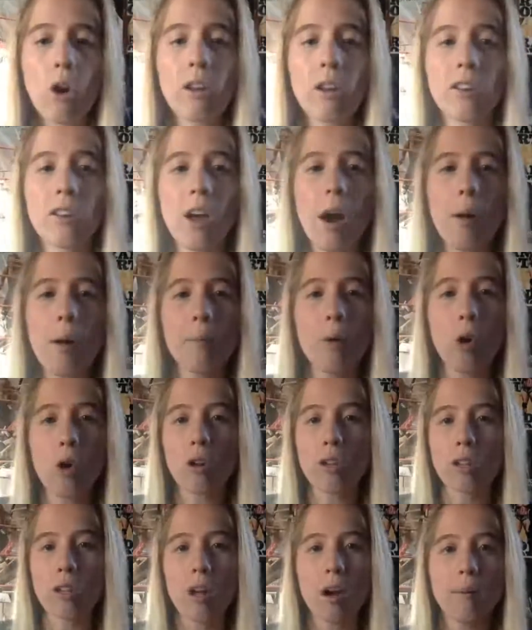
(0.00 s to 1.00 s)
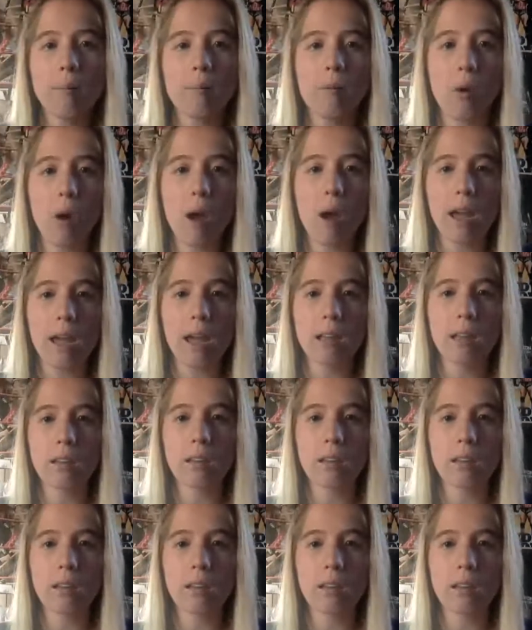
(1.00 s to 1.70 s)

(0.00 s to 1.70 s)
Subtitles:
some way